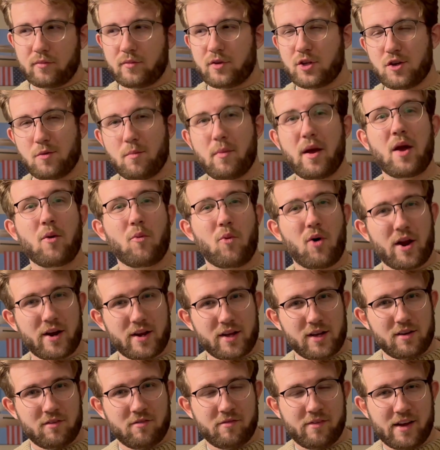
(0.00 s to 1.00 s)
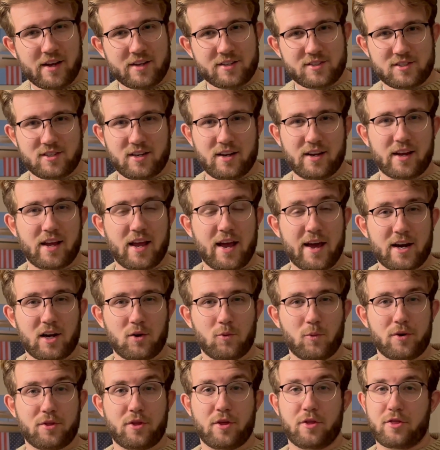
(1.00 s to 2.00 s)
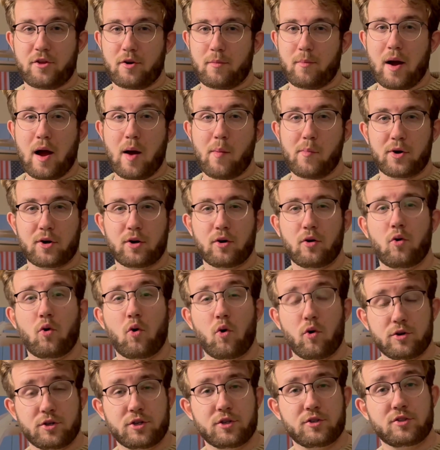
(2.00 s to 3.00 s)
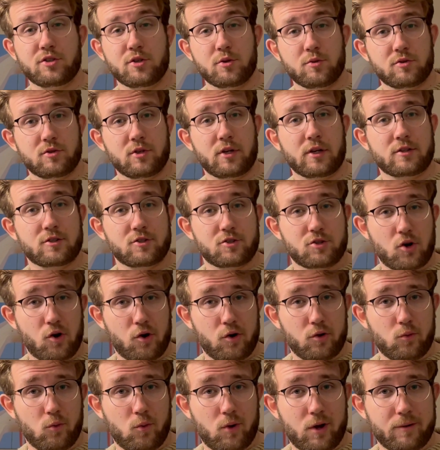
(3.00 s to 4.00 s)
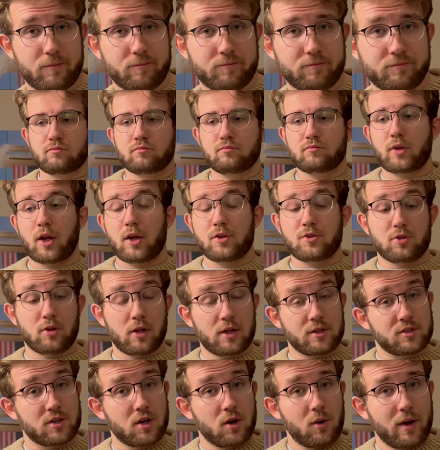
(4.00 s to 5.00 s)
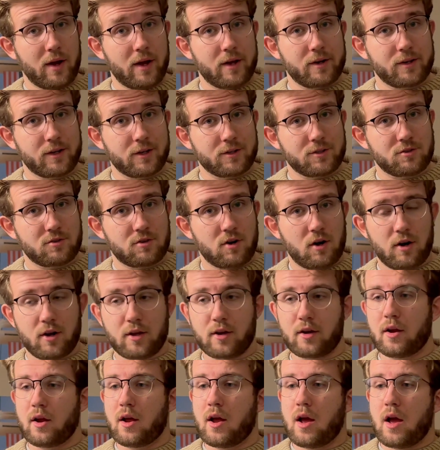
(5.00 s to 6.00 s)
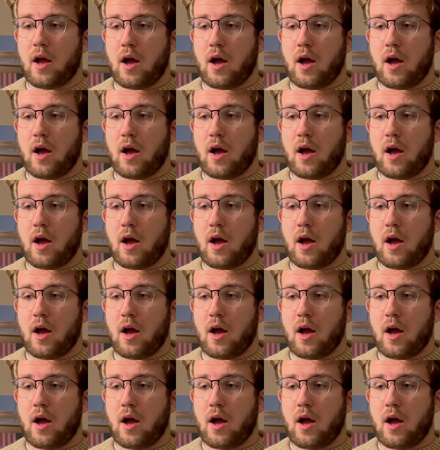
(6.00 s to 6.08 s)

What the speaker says: you may want to invest in a kettle with a thermometer or just use an external one. So let's go ahead and get started.